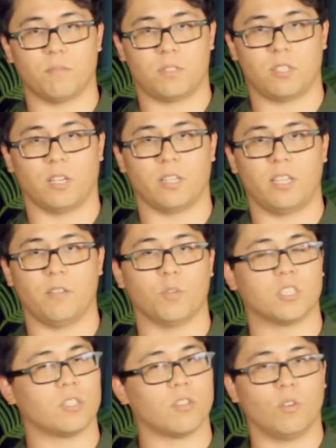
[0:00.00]
son. He
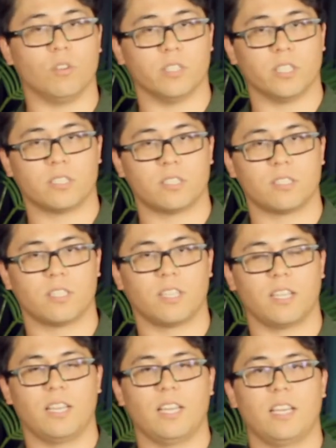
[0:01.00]
wasn't the oldest.
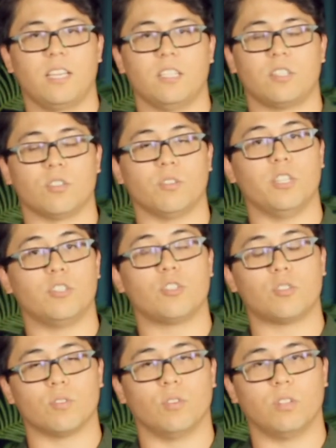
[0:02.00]
He
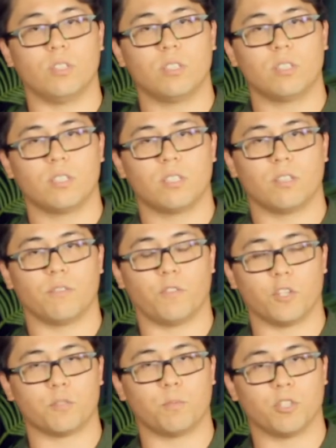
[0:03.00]
stole the
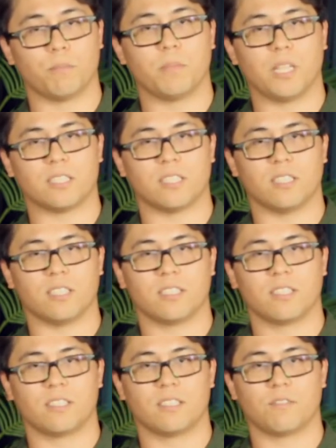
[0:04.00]
firstborn blessing
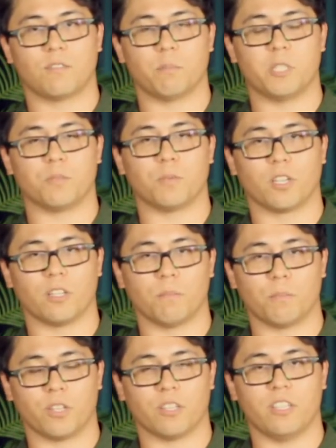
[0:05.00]
from his
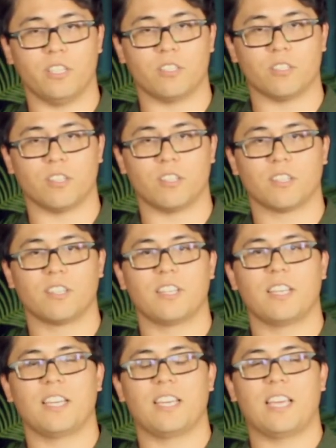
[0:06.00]
brother Esau.
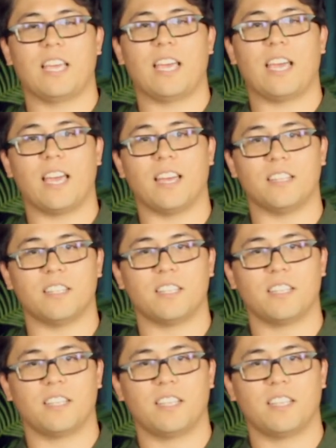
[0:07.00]
And